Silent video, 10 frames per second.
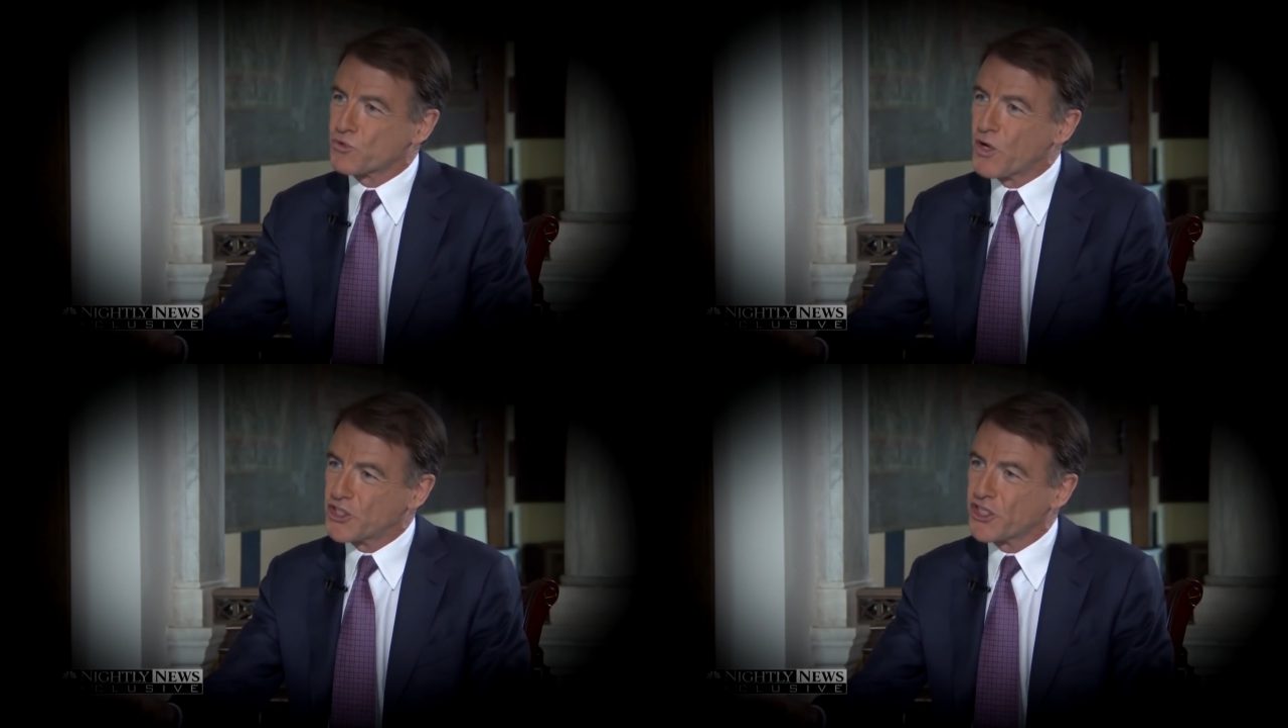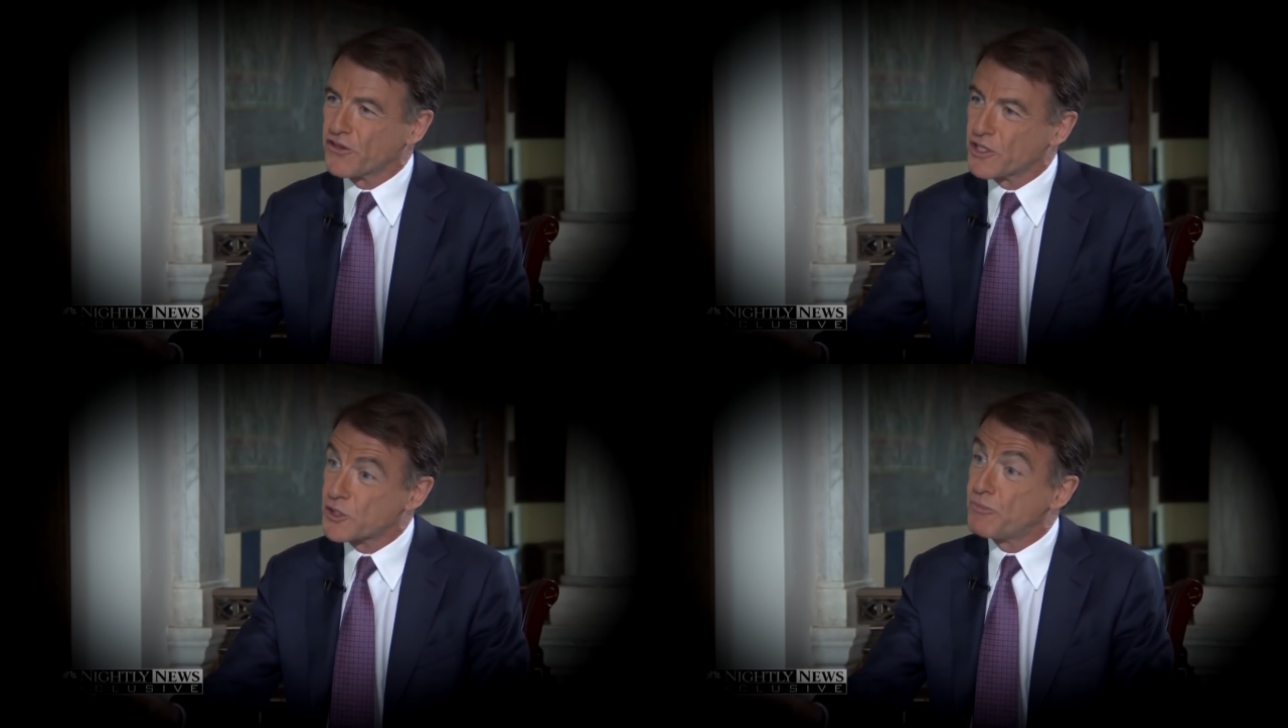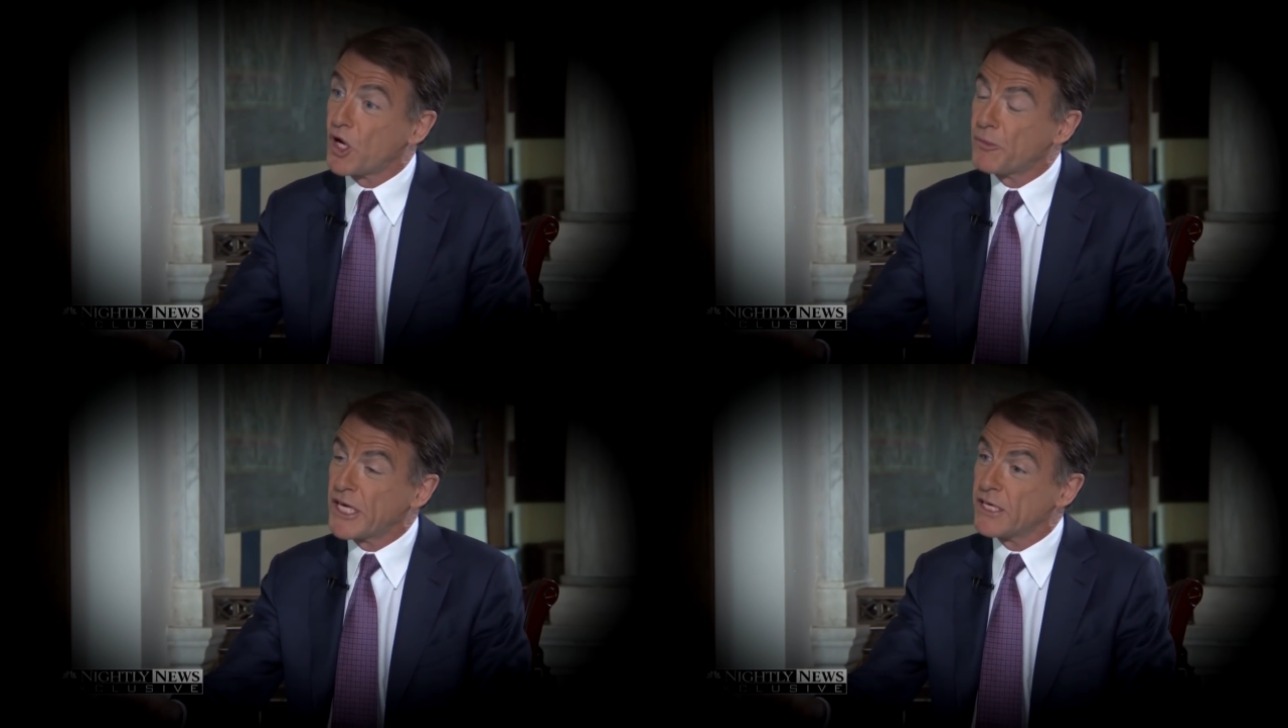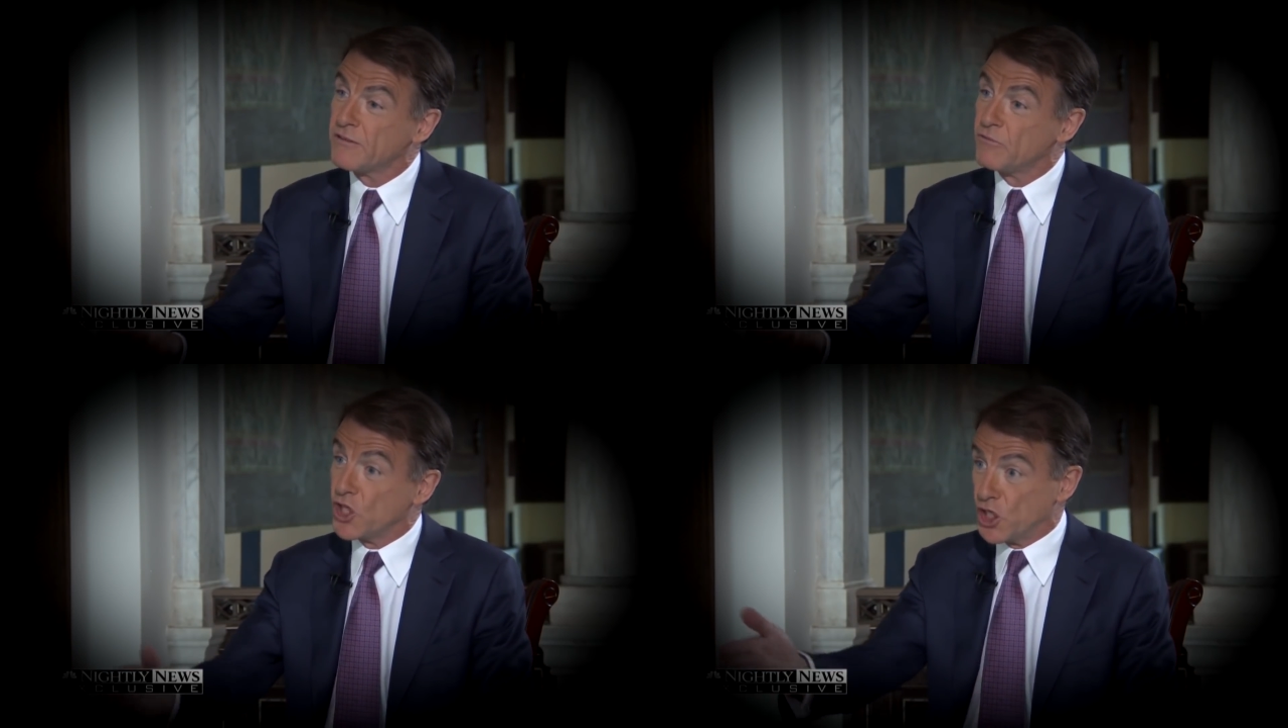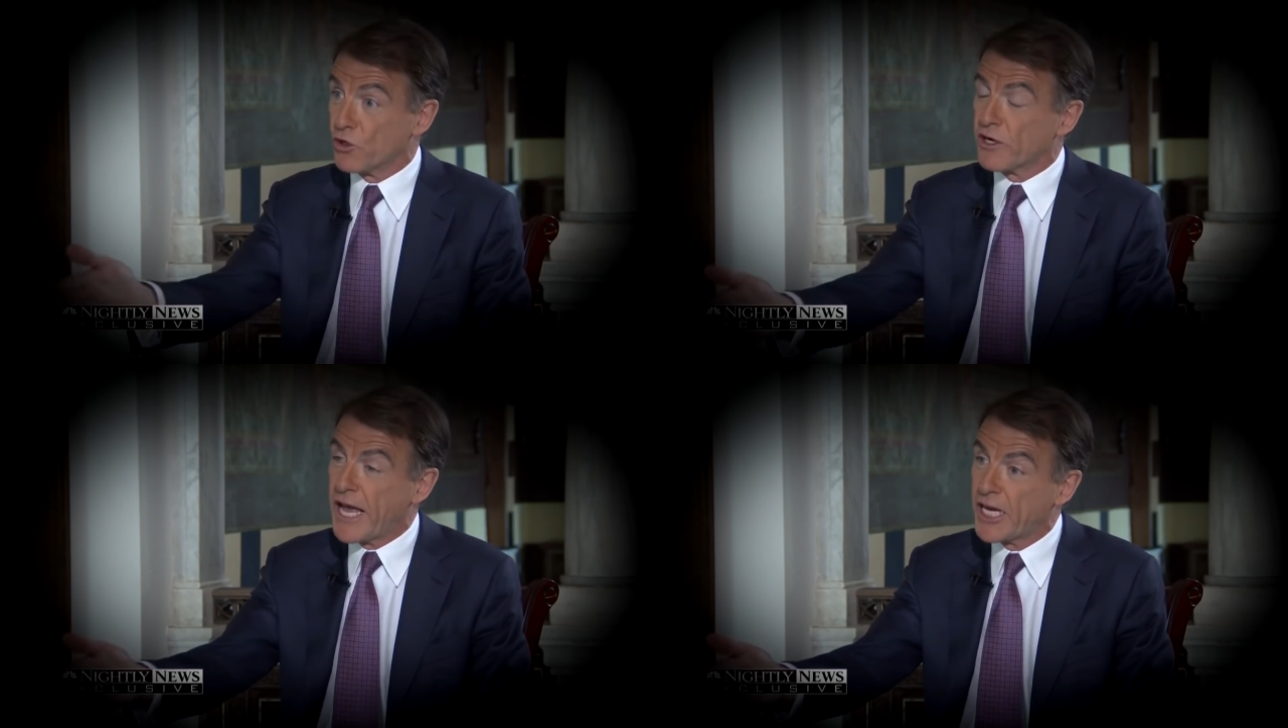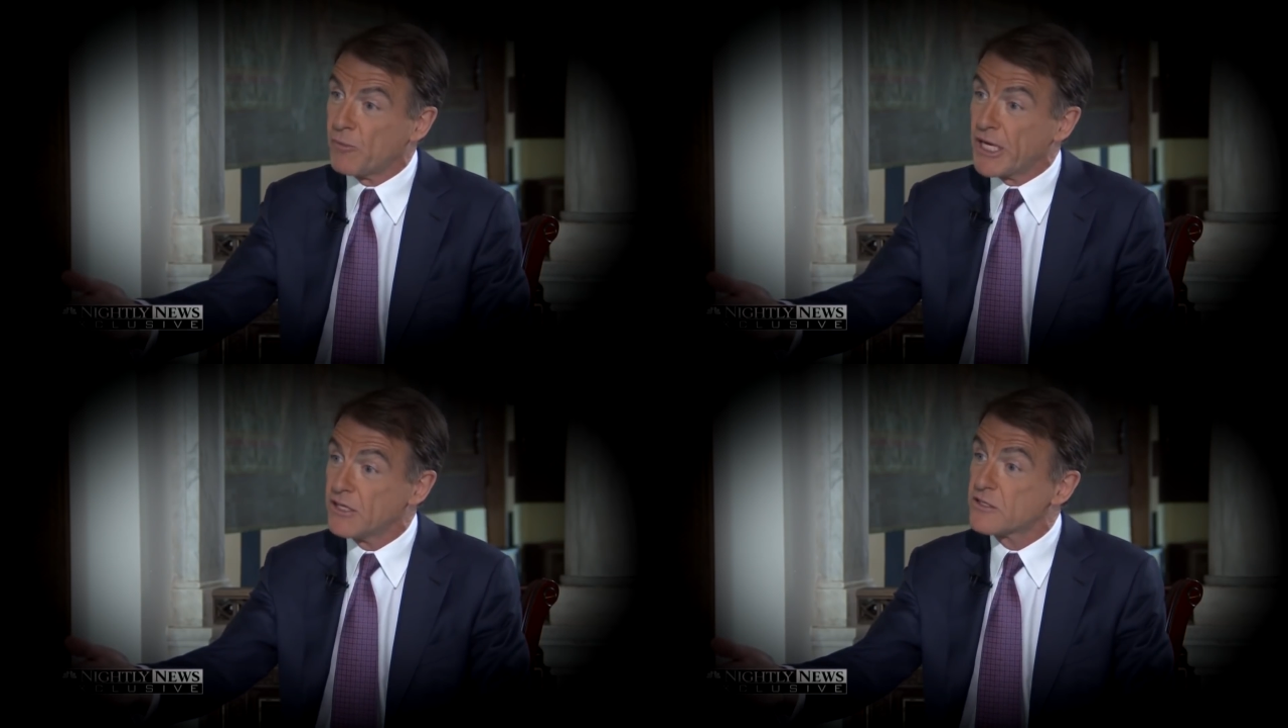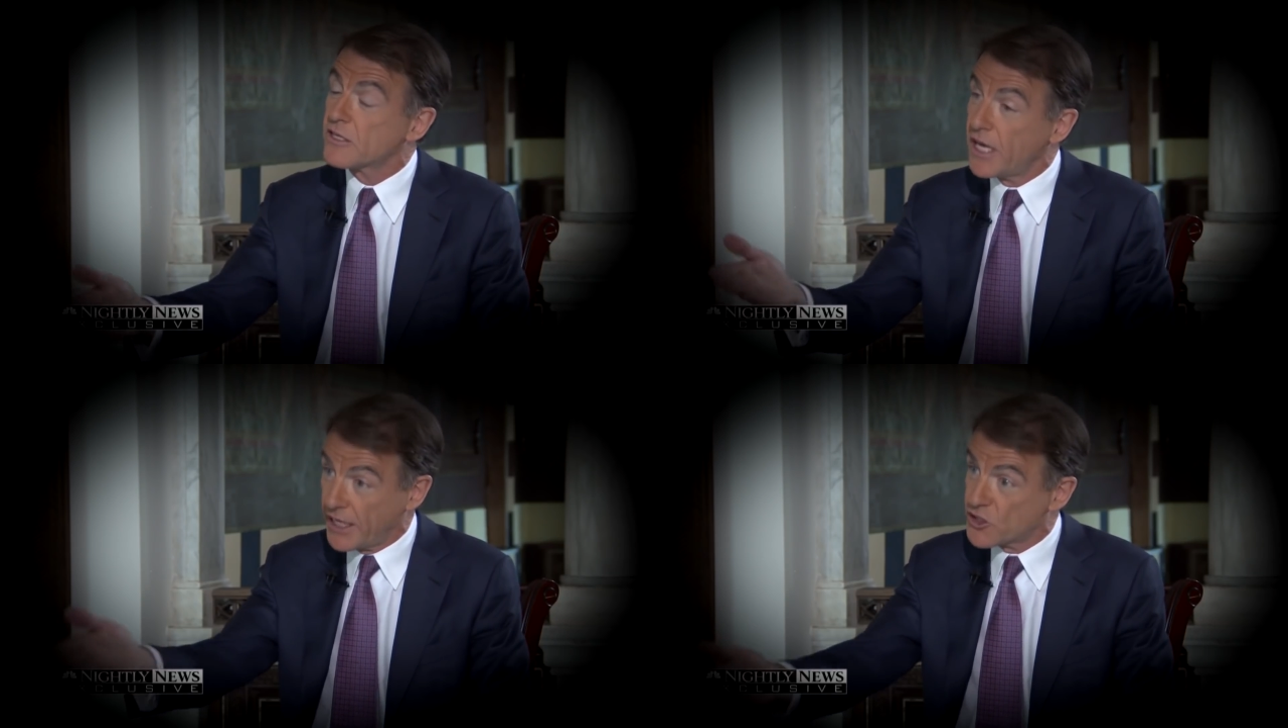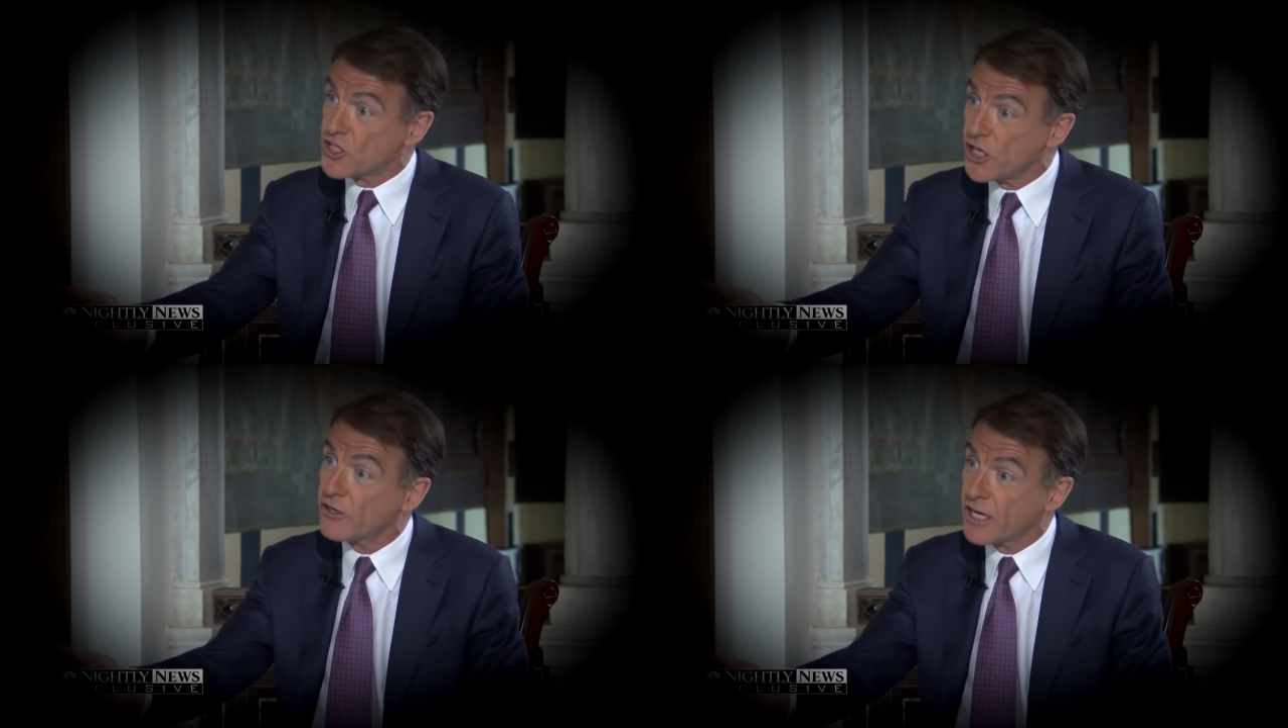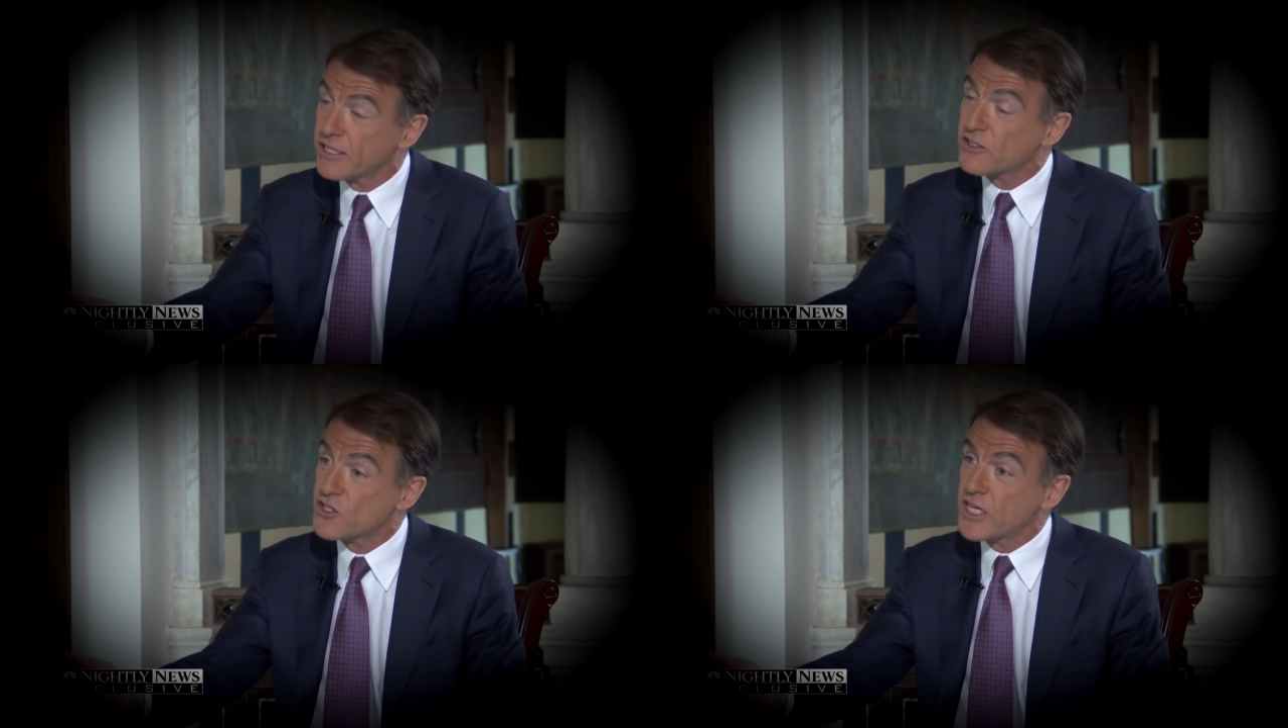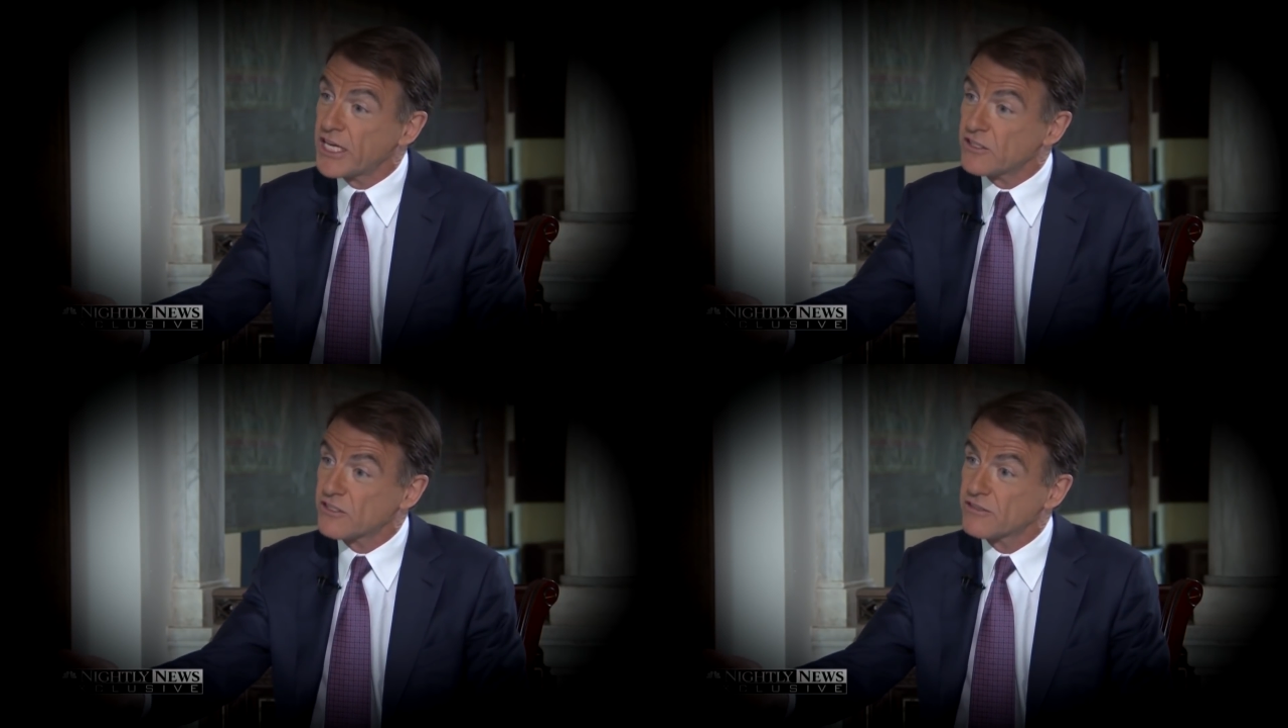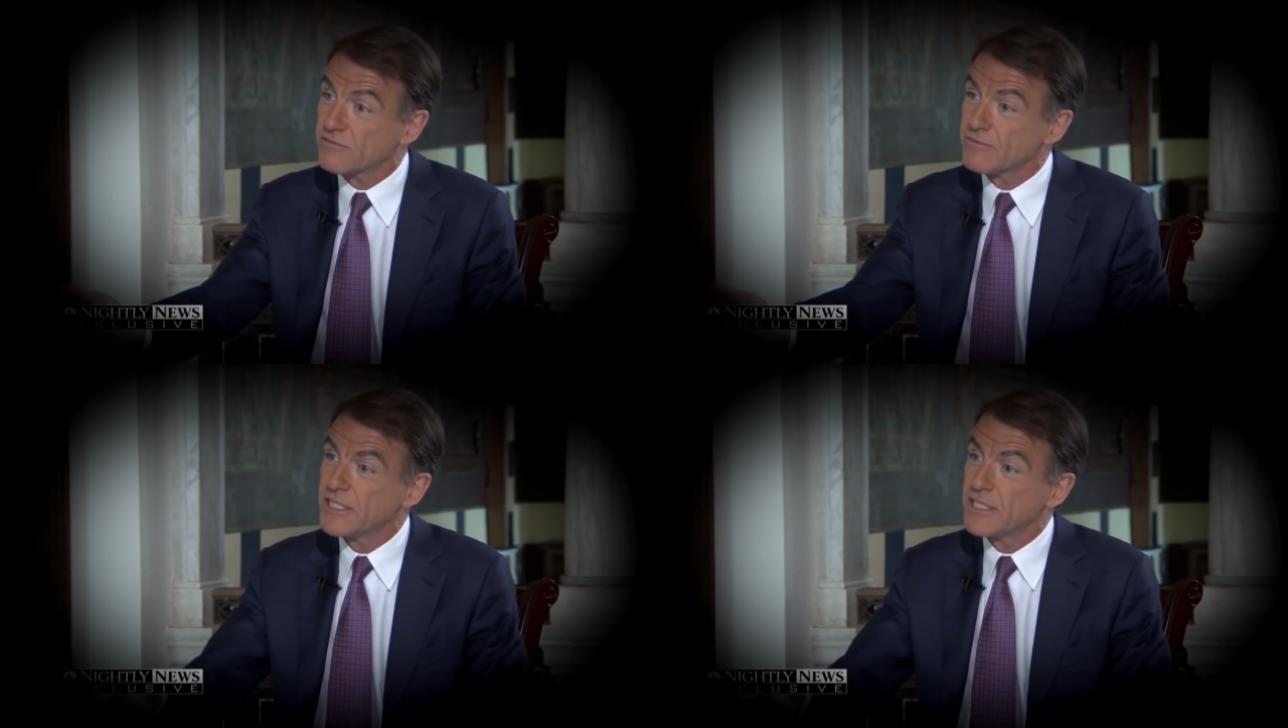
just Russia that's bombing your enemies, it's the United States.